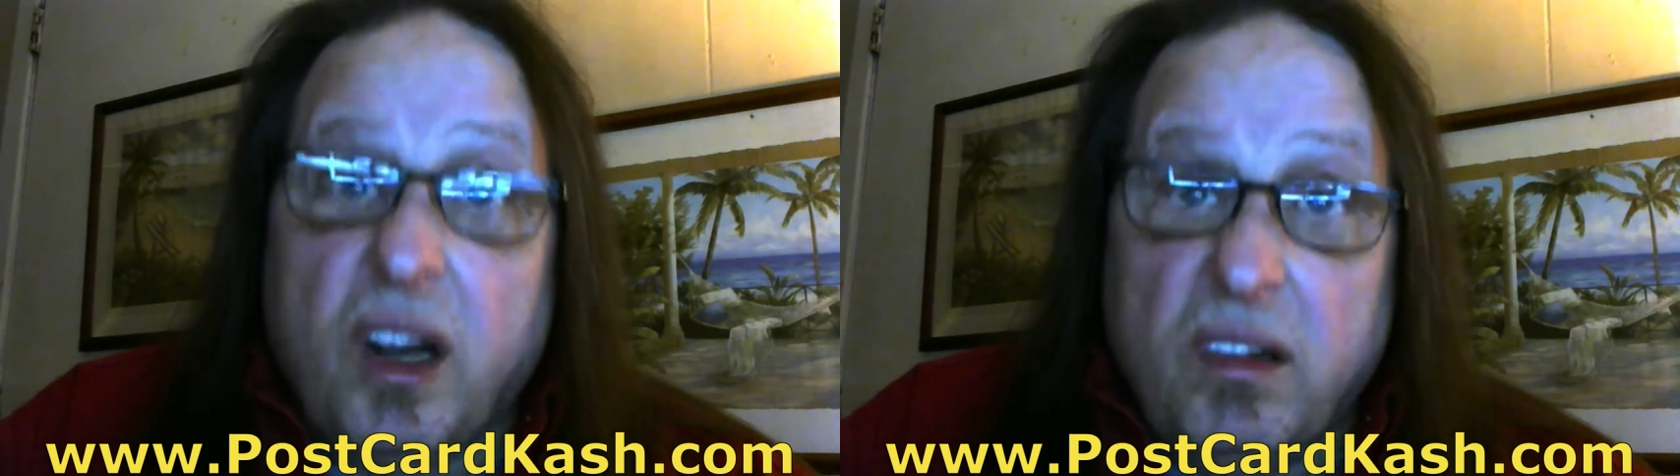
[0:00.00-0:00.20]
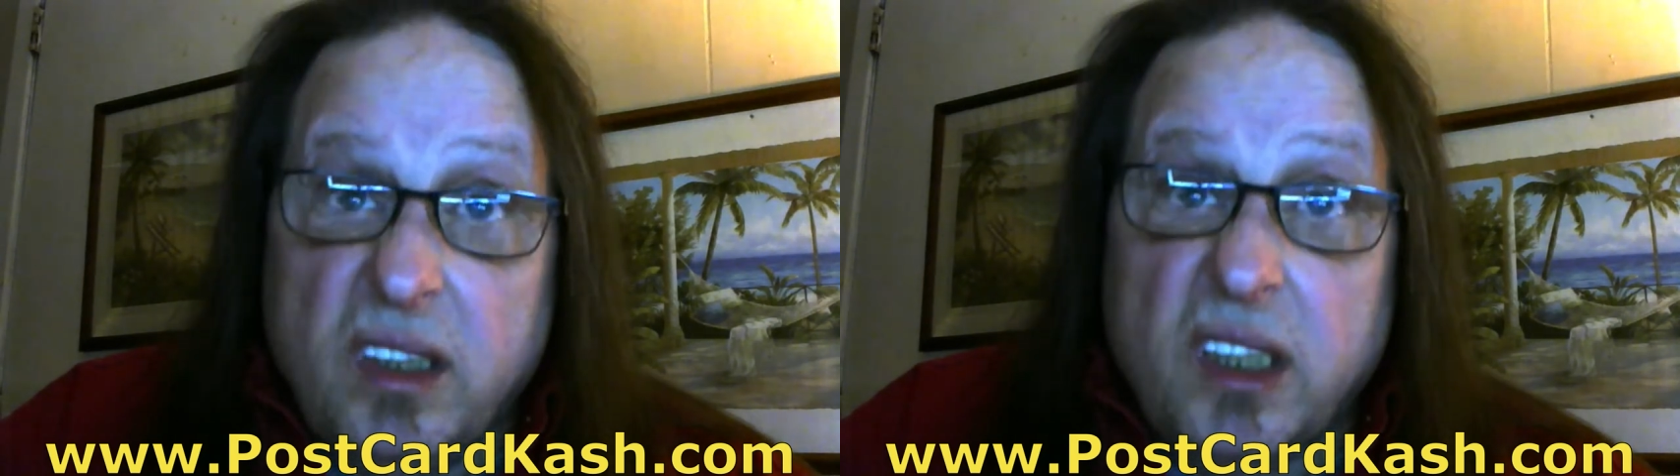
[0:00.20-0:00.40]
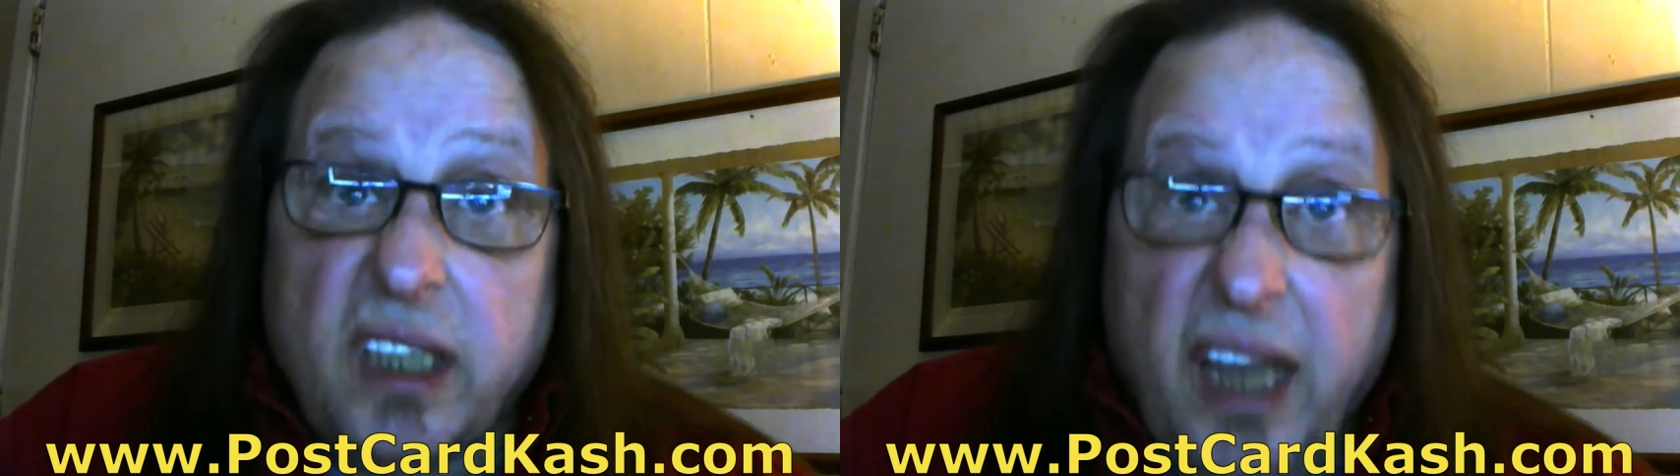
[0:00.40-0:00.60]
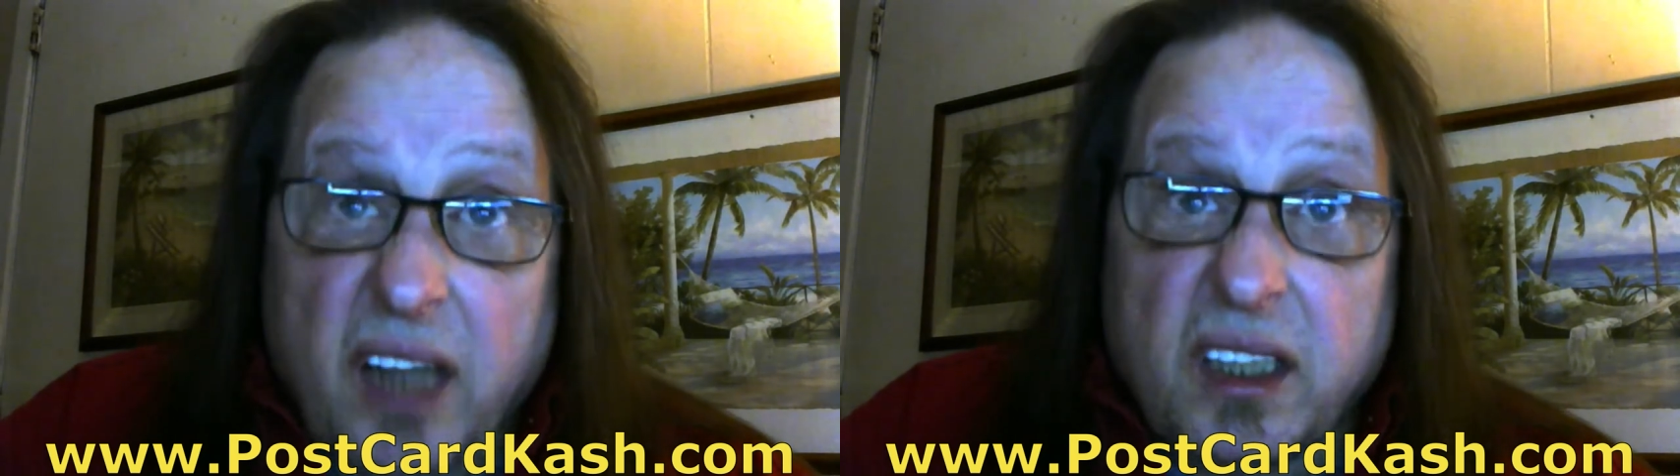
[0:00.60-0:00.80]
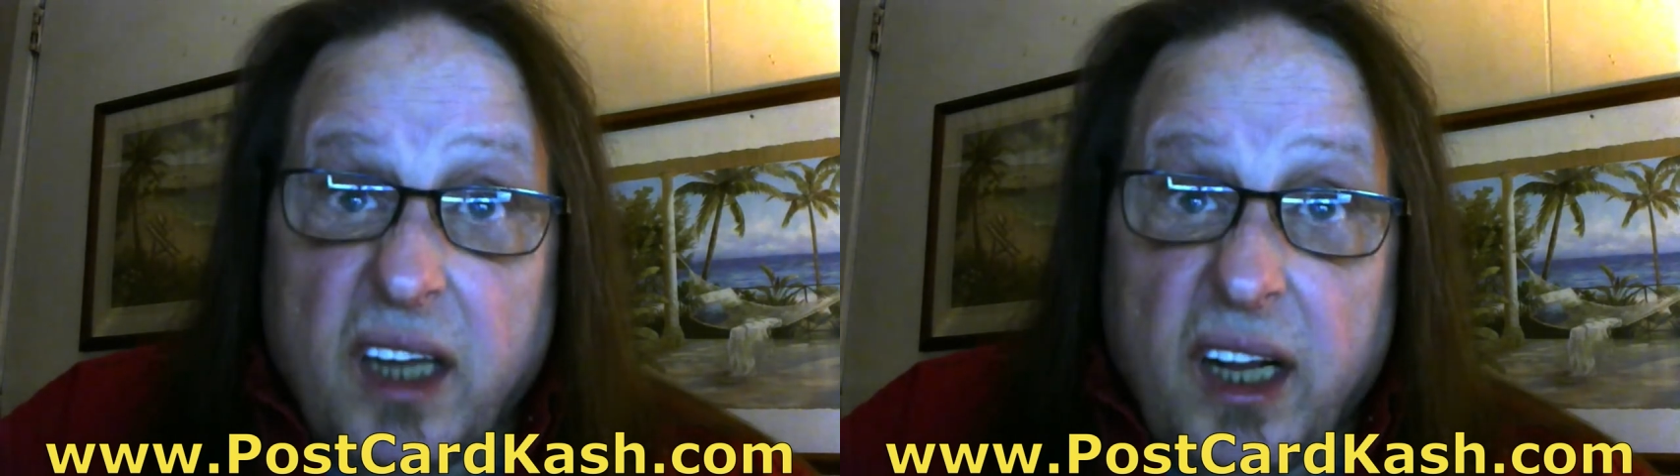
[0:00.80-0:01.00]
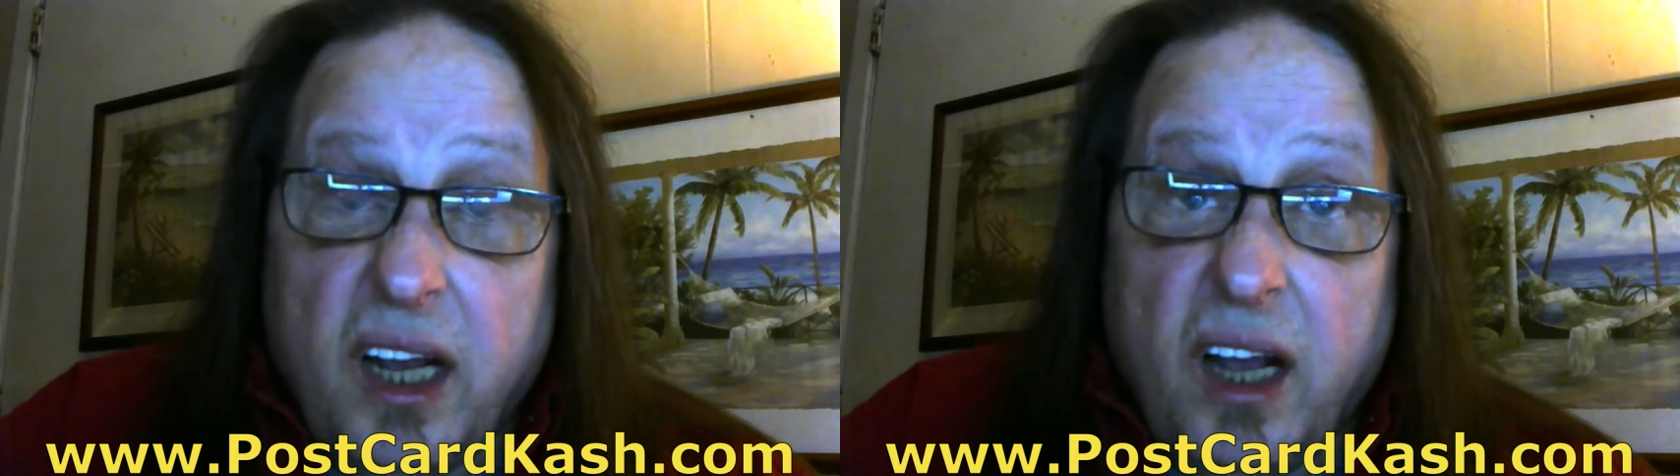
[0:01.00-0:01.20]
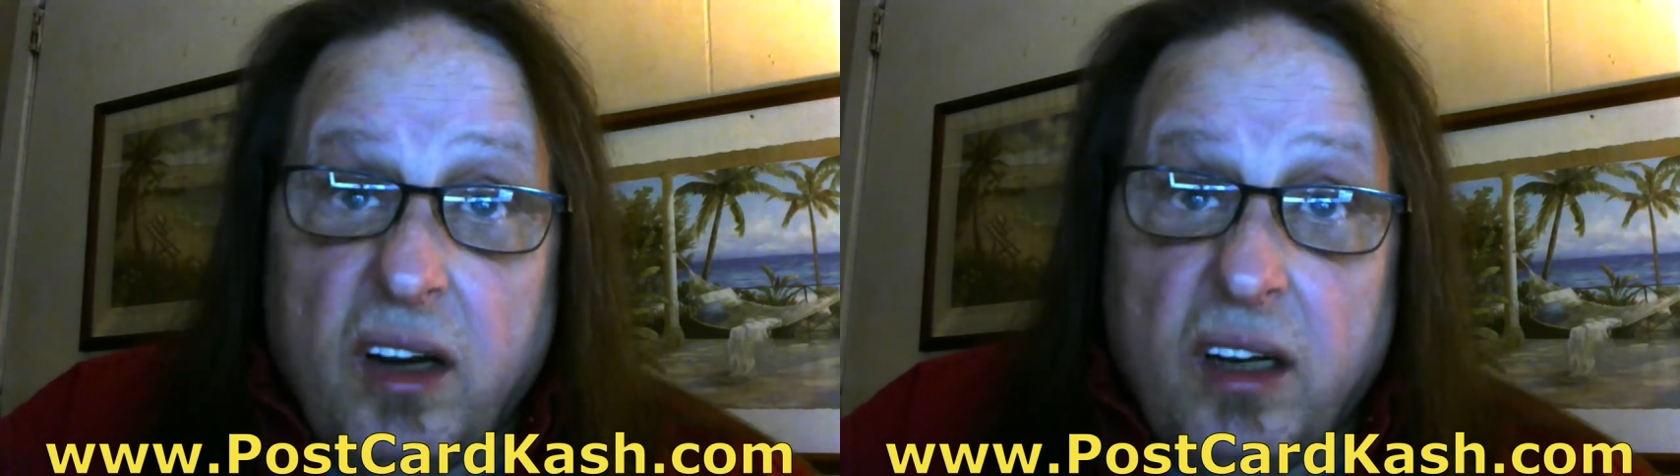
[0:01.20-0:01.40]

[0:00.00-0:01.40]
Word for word: over this couch and lay down.